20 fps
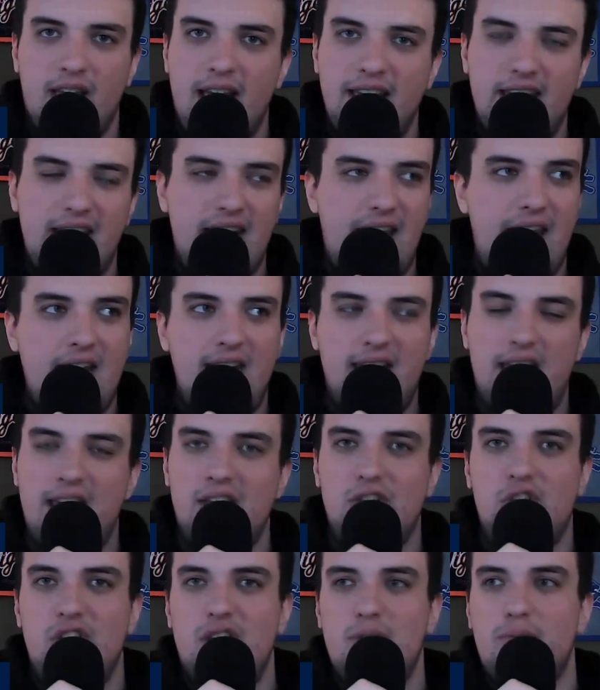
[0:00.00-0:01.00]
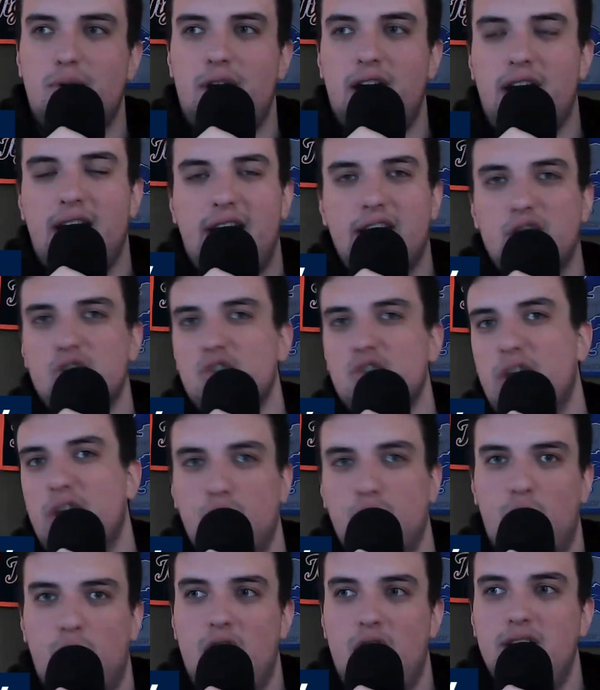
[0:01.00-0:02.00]
I get ADHD brain and I just like
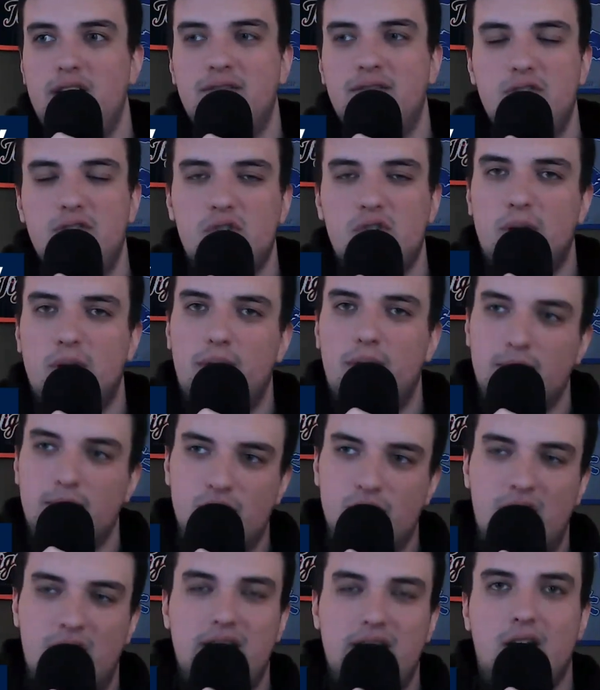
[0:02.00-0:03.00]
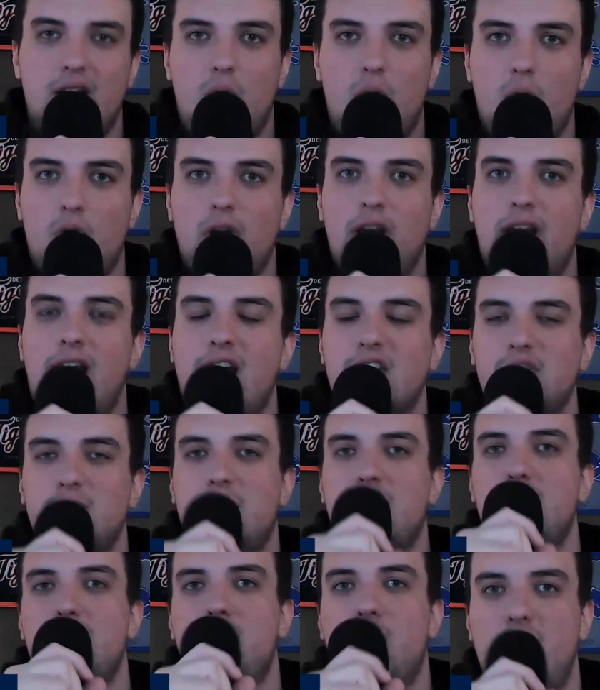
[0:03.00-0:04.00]
run. So I'm trying to organize
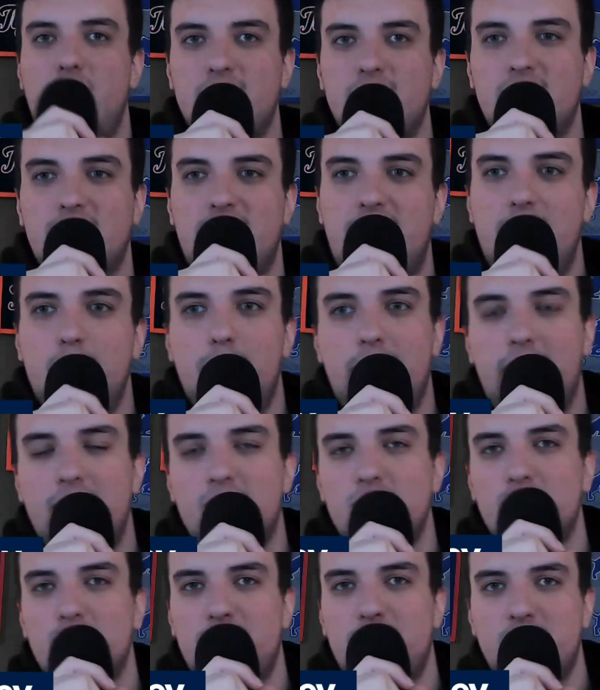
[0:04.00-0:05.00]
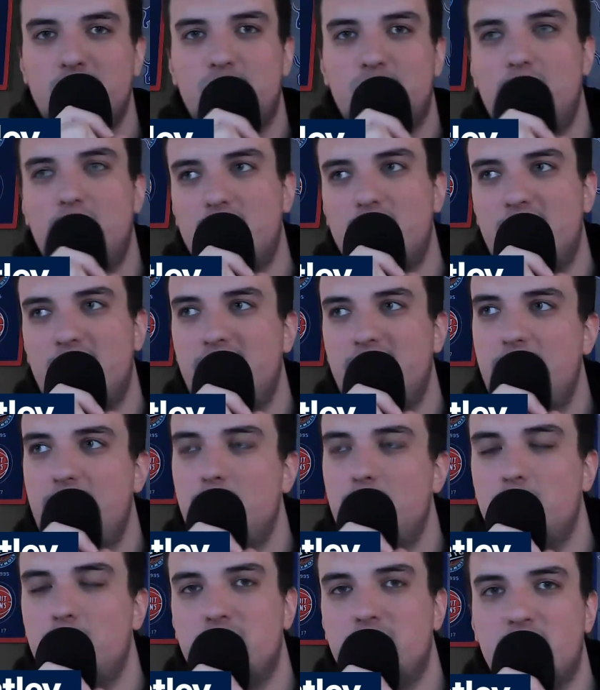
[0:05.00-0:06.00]
my thoughts a lot better. So if I struggled on that
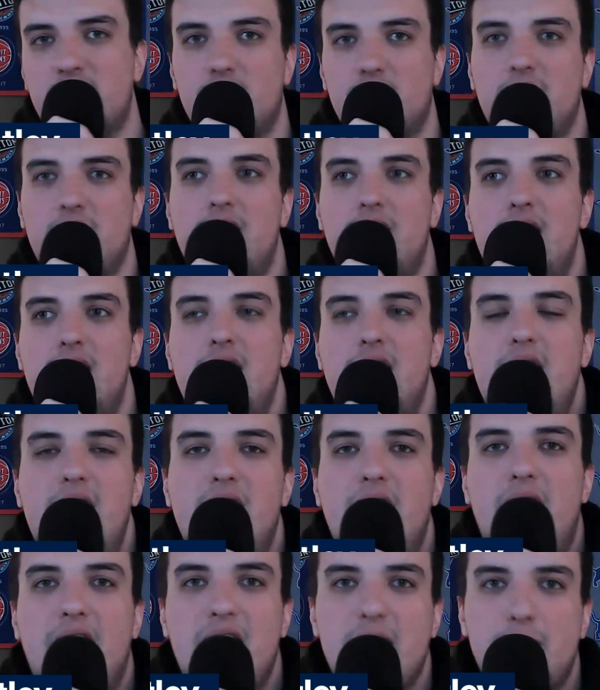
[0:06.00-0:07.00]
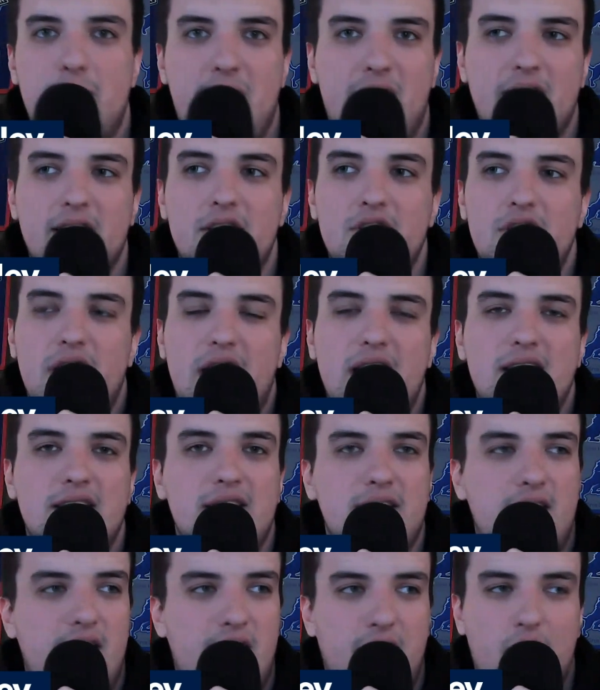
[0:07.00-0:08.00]
one with this one, I
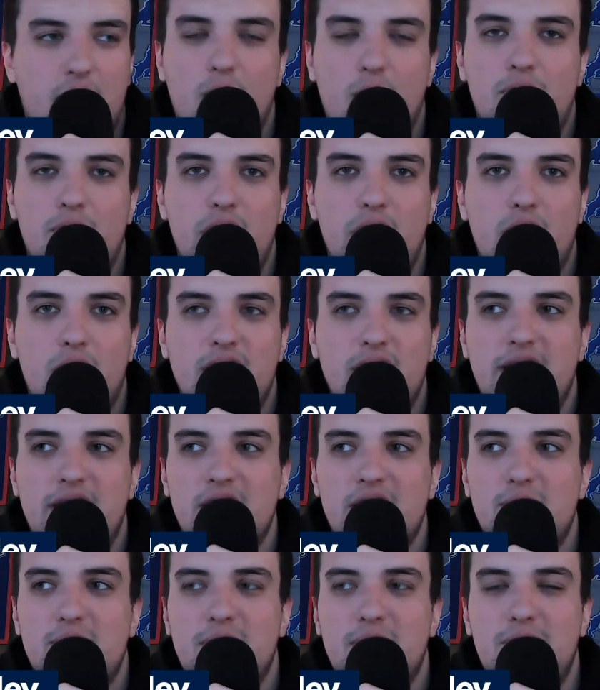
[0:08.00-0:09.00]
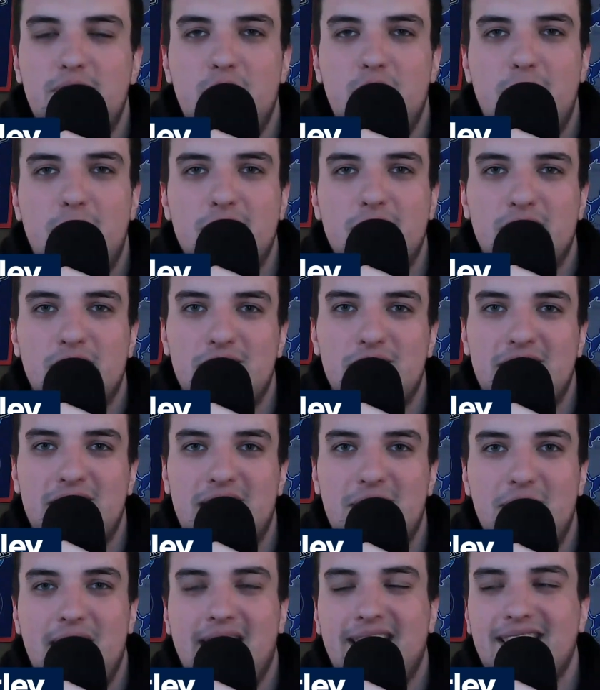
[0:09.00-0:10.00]
apologize. Hopefully it only takes me a few episodes to
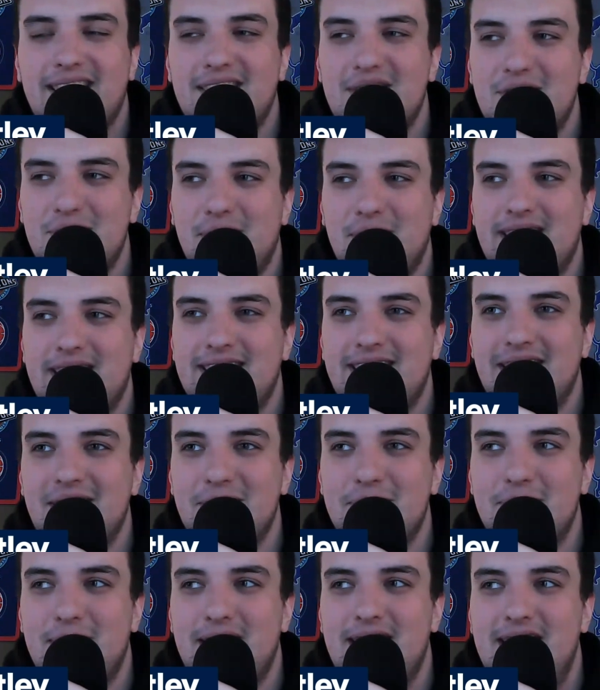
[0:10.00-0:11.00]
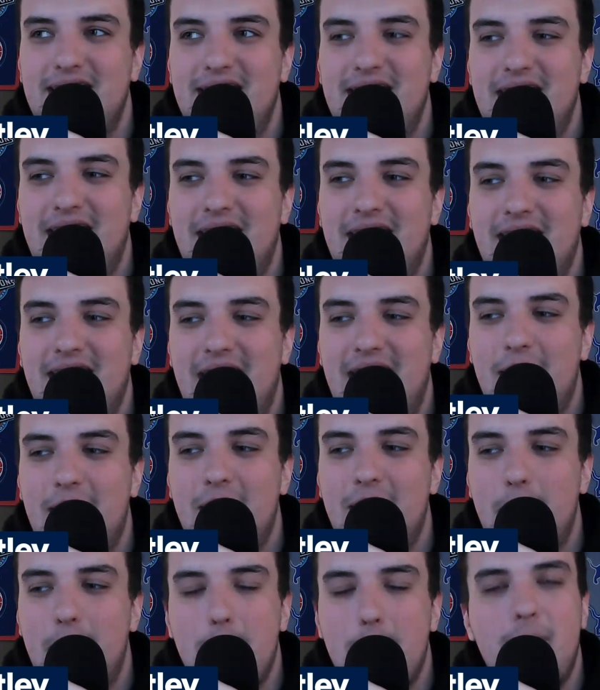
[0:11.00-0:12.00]
get back in the swing of things, but
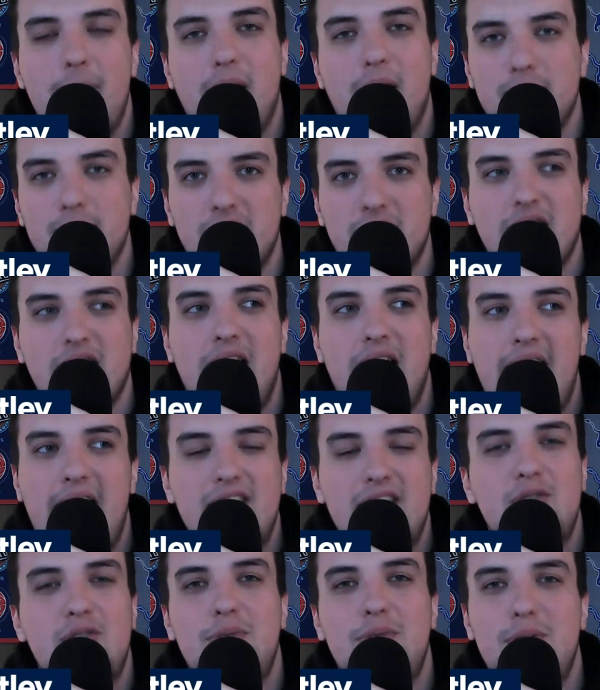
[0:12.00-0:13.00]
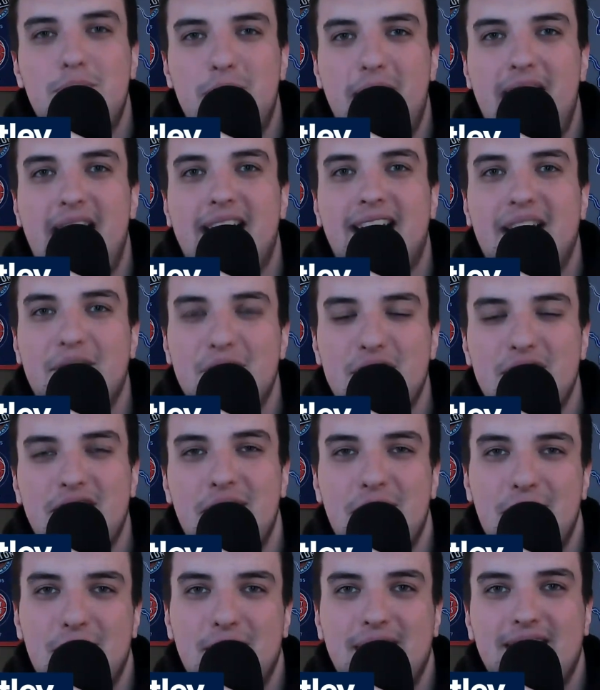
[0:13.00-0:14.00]
I'm glad to be back every
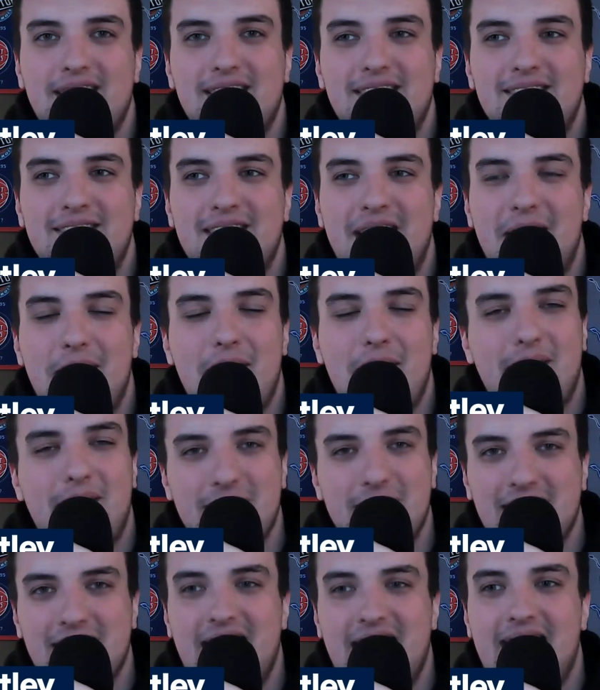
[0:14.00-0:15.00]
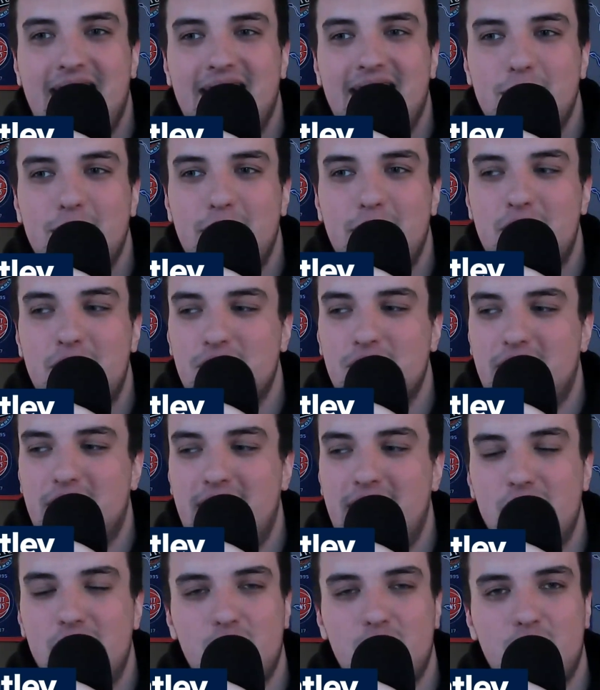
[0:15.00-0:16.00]
day a week. I'm glad. And pitchers and
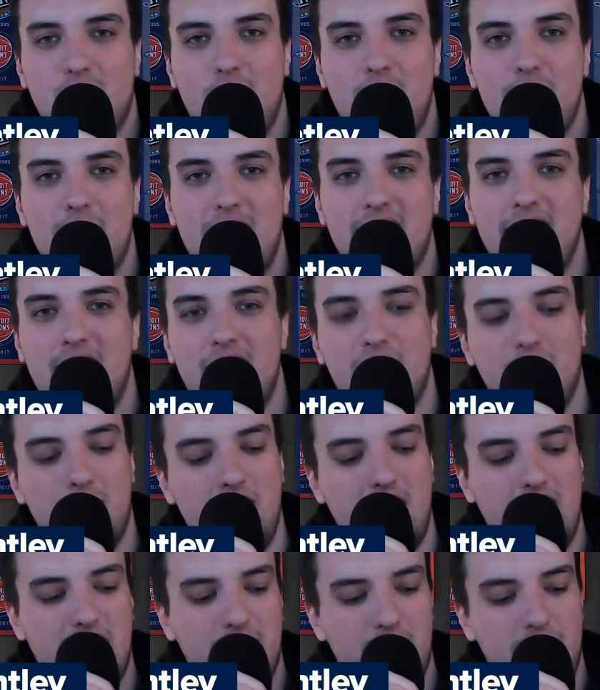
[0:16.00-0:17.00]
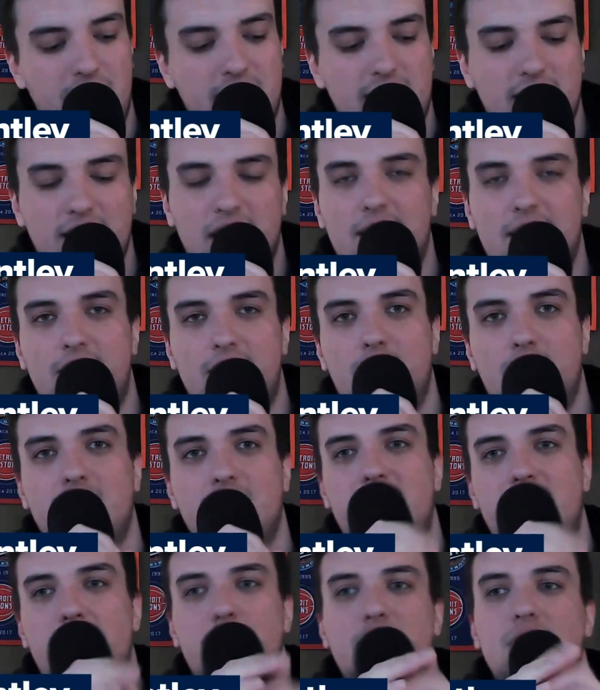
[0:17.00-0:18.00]
catchers reporting by the end of the week. Peace and love. Going to
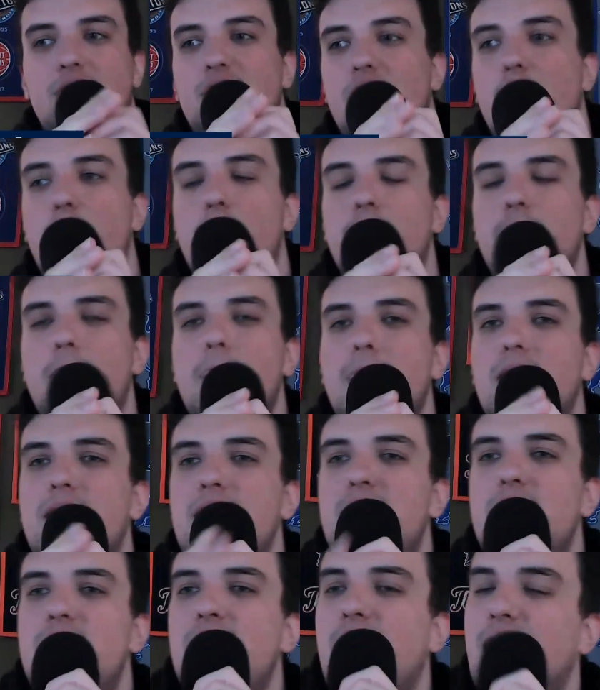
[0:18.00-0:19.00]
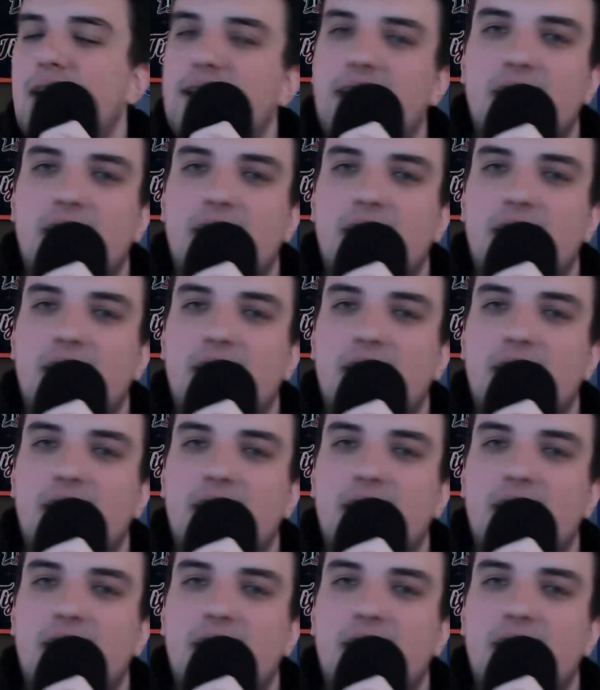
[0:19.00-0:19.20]
therapy's dope. I'll